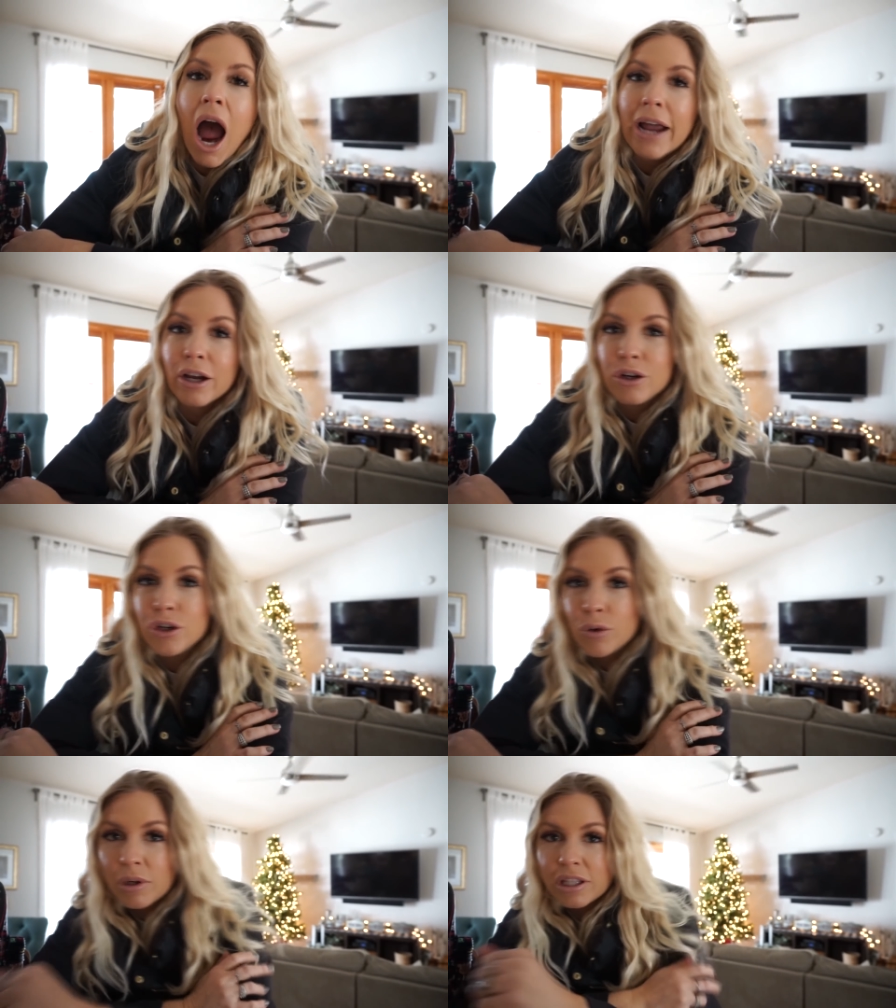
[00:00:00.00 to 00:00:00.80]
I got a
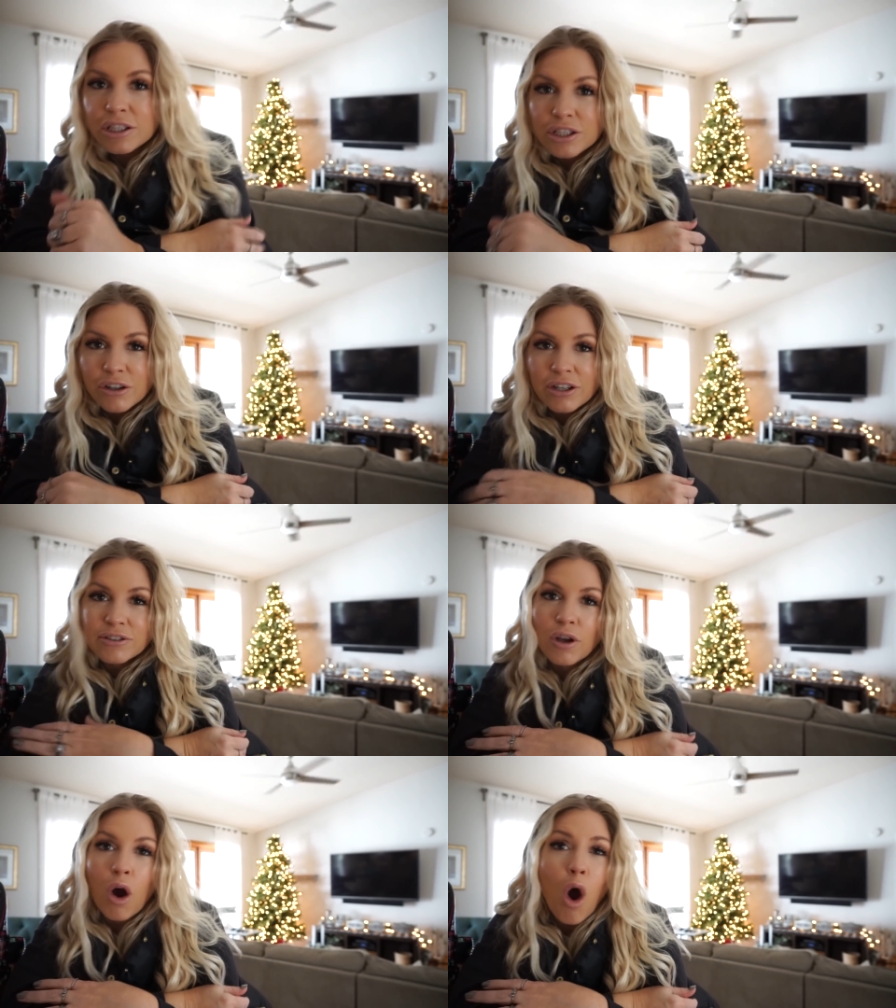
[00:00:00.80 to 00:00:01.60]
new one this year. I
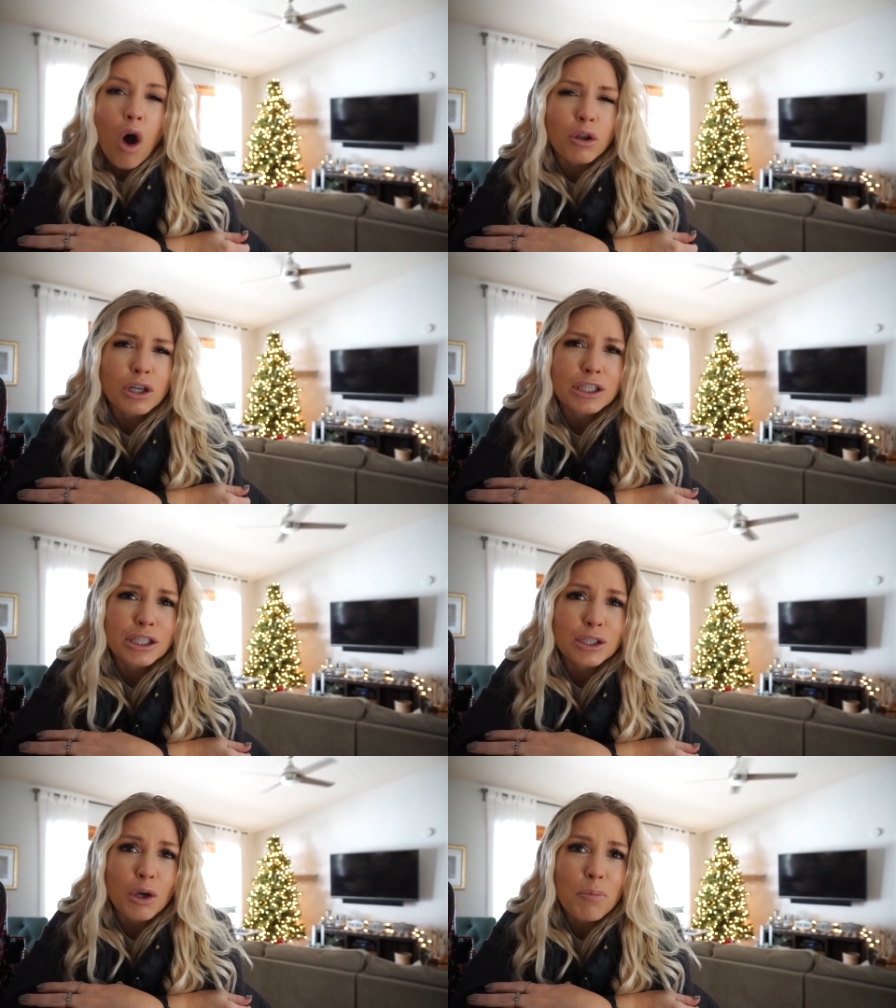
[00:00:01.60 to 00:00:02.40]
see, oh, look,
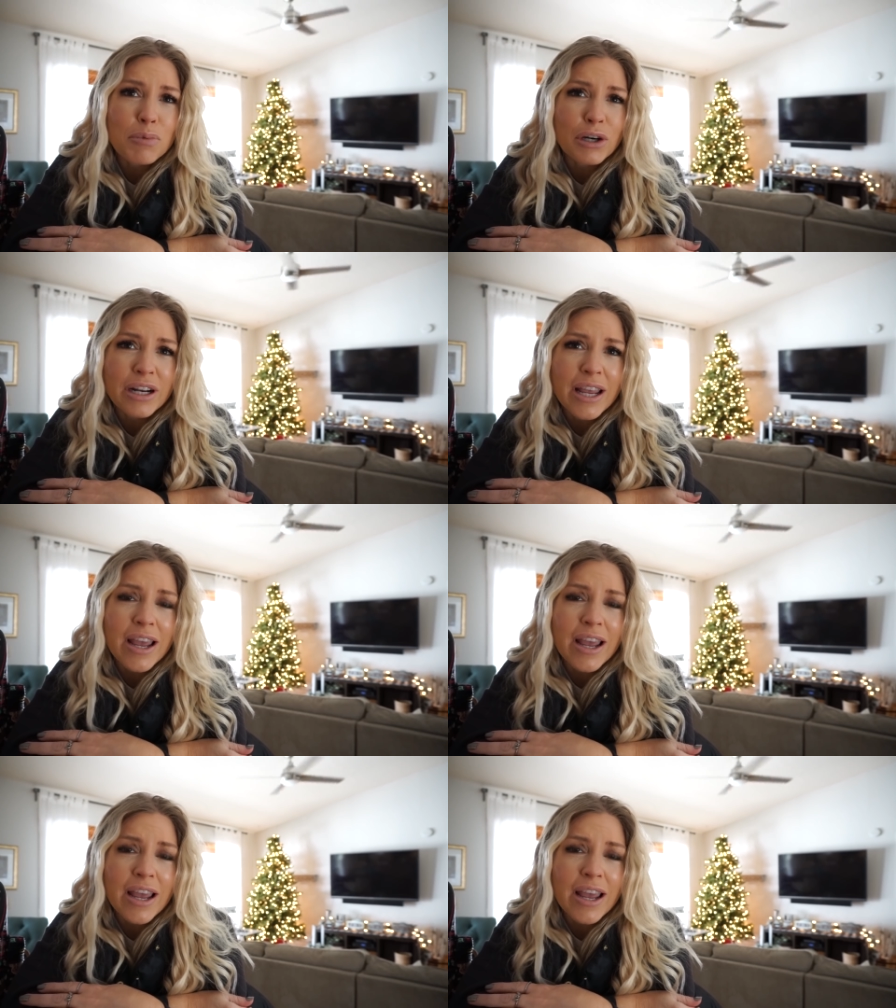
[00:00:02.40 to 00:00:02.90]
she's so pretty.